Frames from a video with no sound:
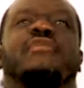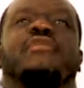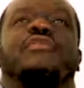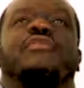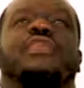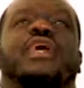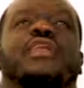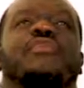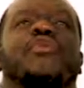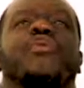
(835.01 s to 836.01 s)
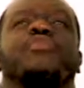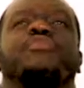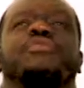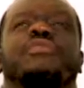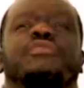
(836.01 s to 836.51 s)
the Lord can
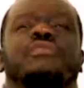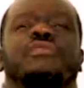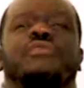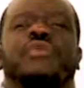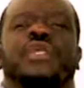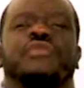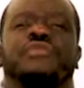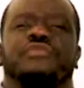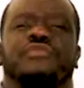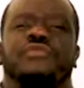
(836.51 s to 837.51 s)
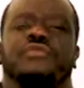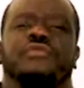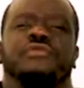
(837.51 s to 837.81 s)
open the windows for you